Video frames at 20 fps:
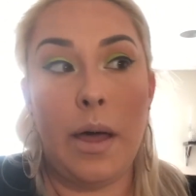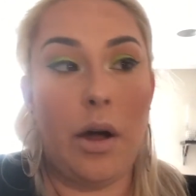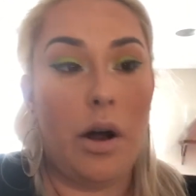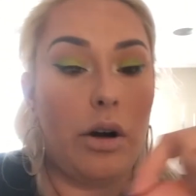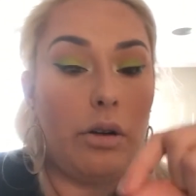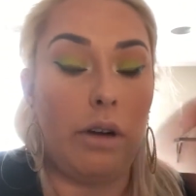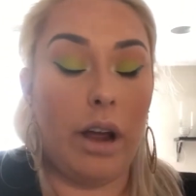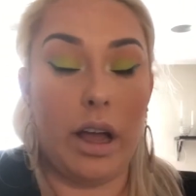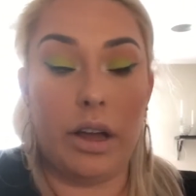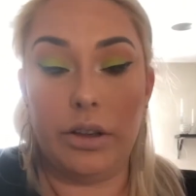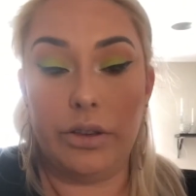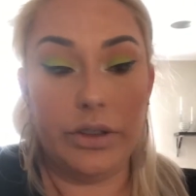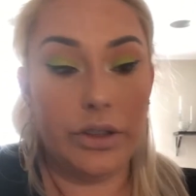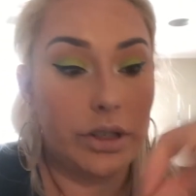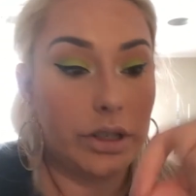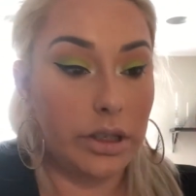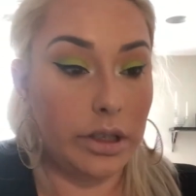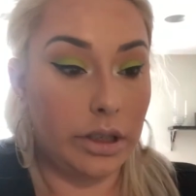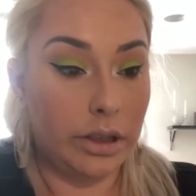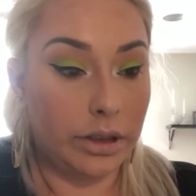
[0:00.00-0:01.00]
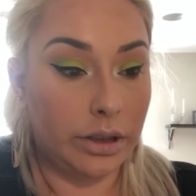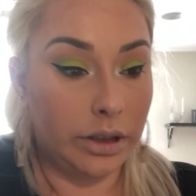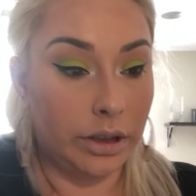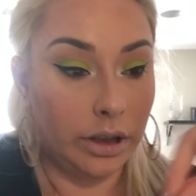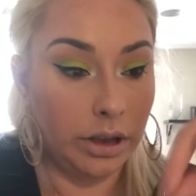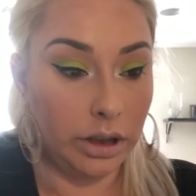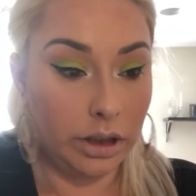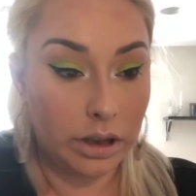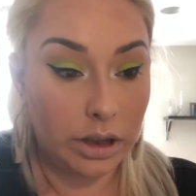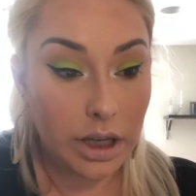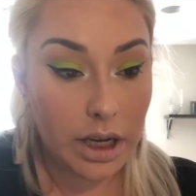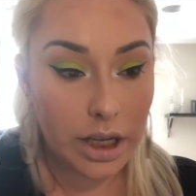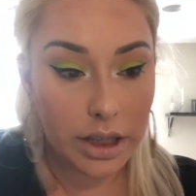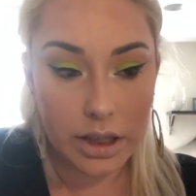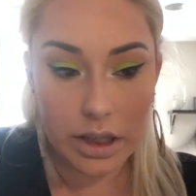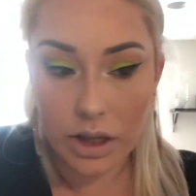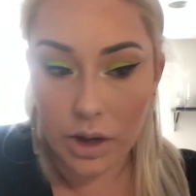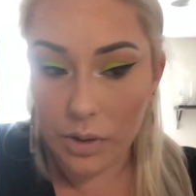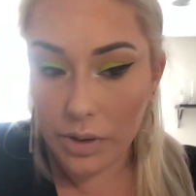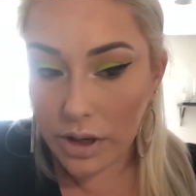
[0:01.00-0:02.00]
or else
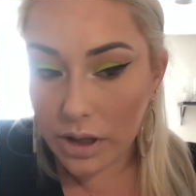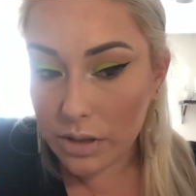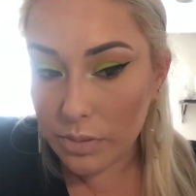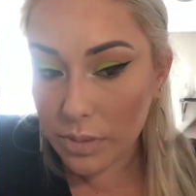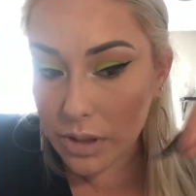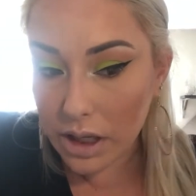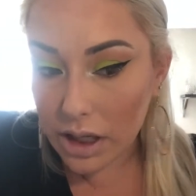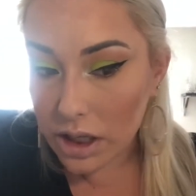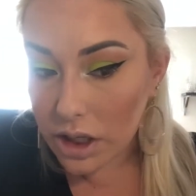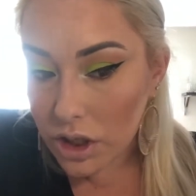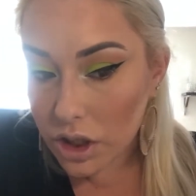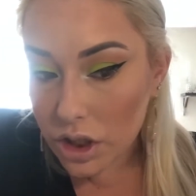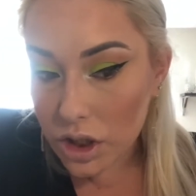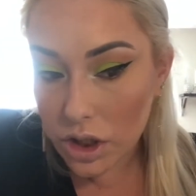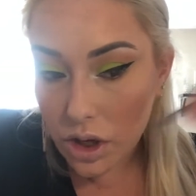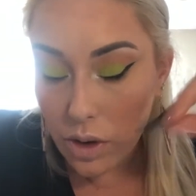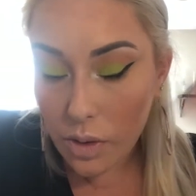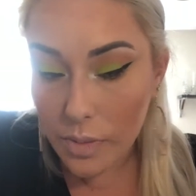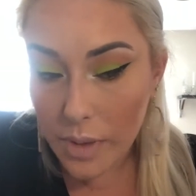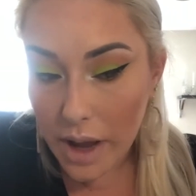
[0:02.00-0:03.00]
it's going to be so